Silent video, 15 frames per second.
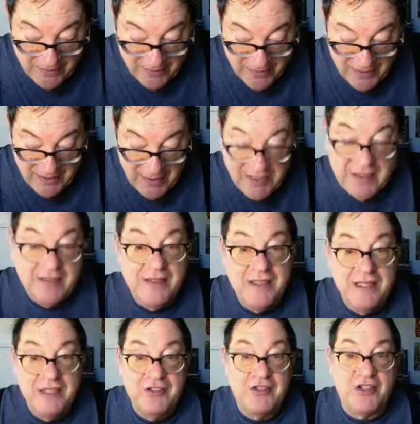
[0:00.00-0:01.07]
And then
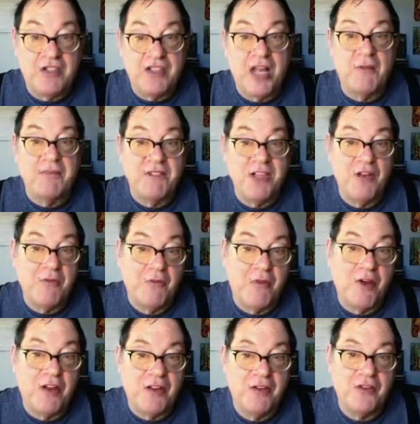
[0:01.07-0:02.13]
he just stops there, and
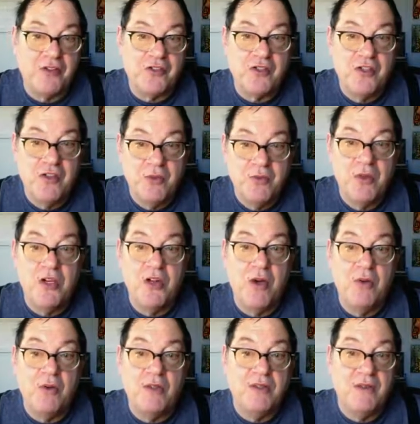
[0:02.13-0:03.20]
Mark, of course, we
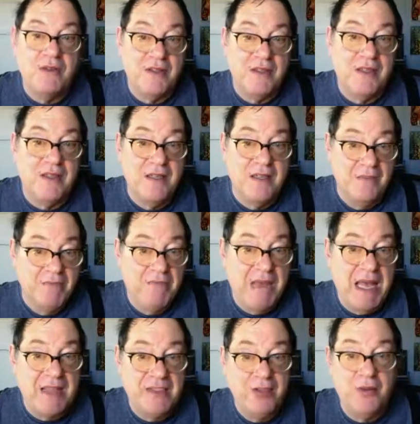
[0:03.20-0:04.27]
know in the,
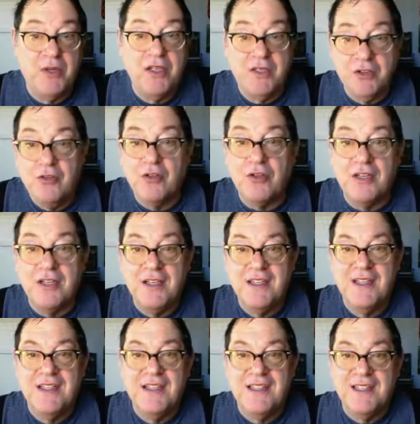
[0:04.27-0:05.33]
Matthew and Luke,
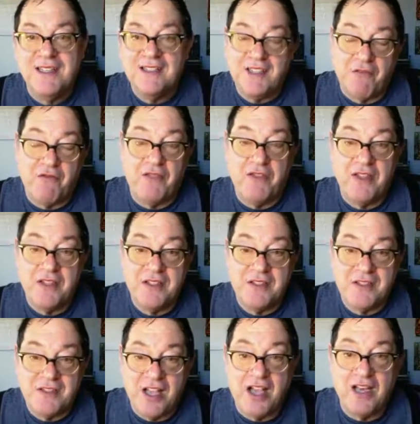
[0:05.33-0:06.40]
except for the
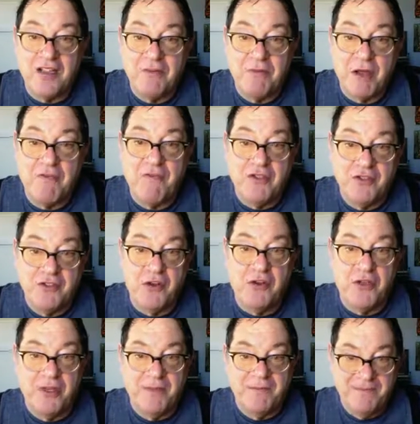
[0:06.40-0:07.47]
sign of the prophet
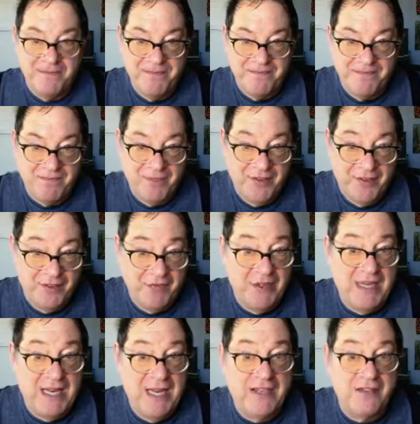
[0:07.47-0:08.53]
Jonah.
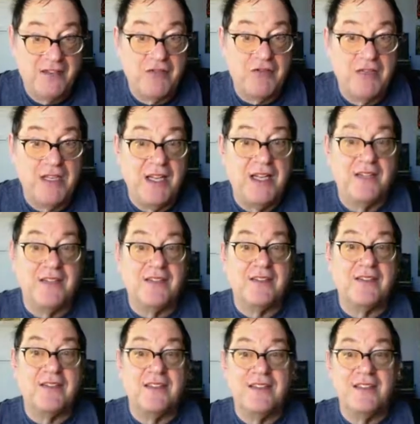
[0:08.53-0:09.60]
Three days and three
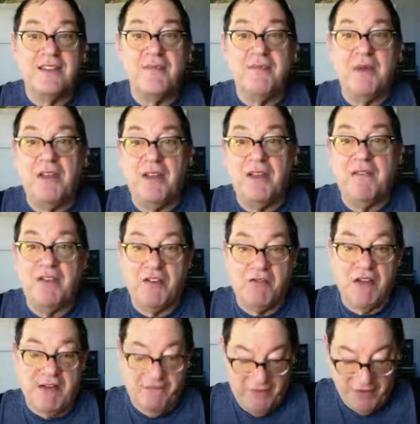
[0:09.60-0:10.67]
nights in the belly of the
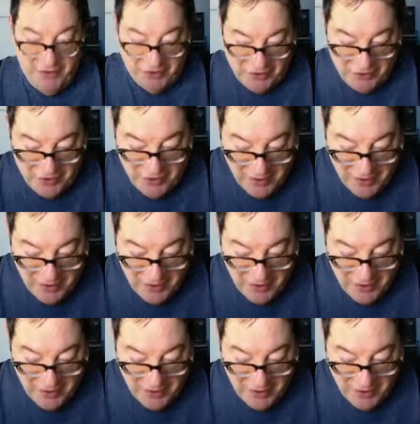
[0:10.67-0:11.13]
great fish.